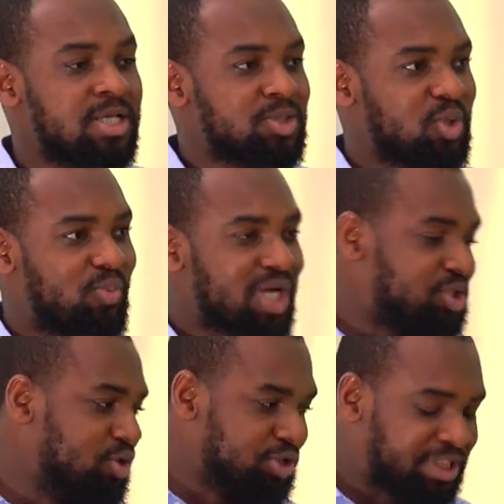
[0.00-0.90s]
So back to
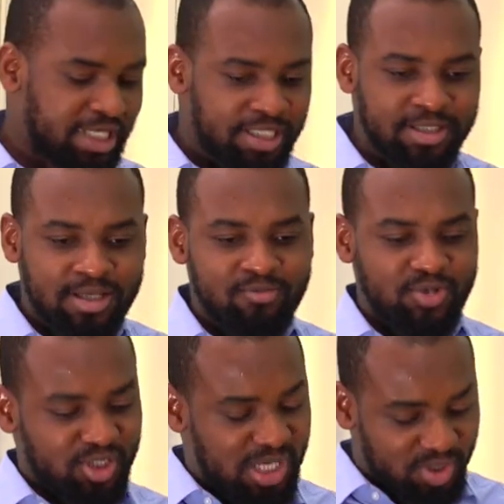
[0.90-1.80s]
you, Shay. Yeah. We're
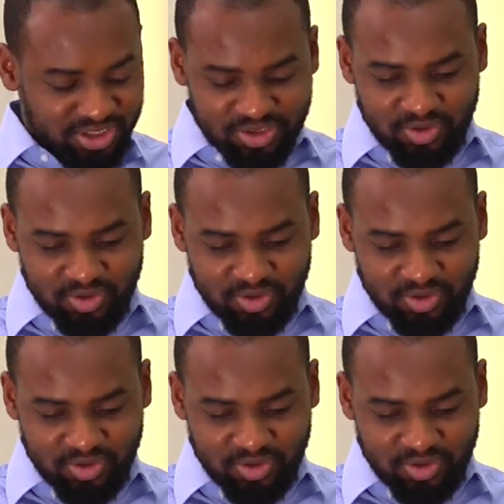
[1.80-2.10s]
talking about you know